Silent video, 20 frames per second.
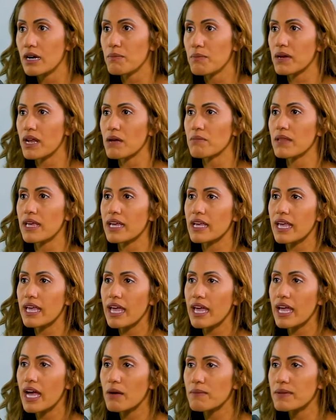But I'm like,
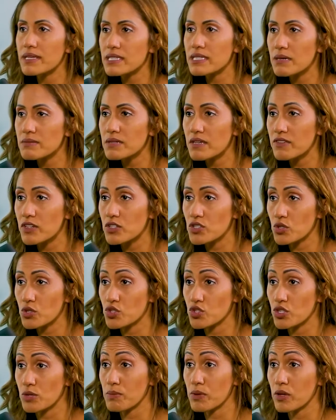hey, how many times have you told
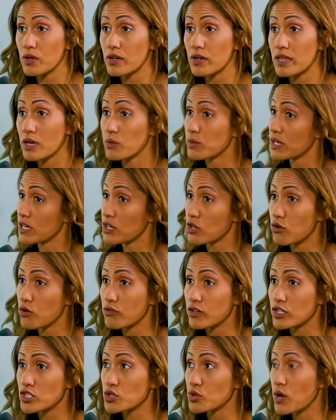your employer that we need to go
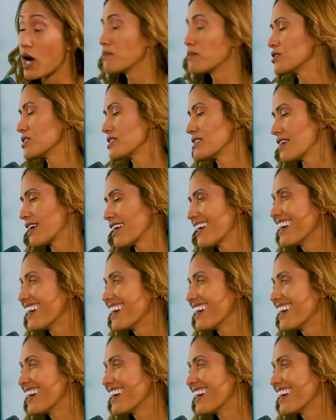virtual? I'm just saying.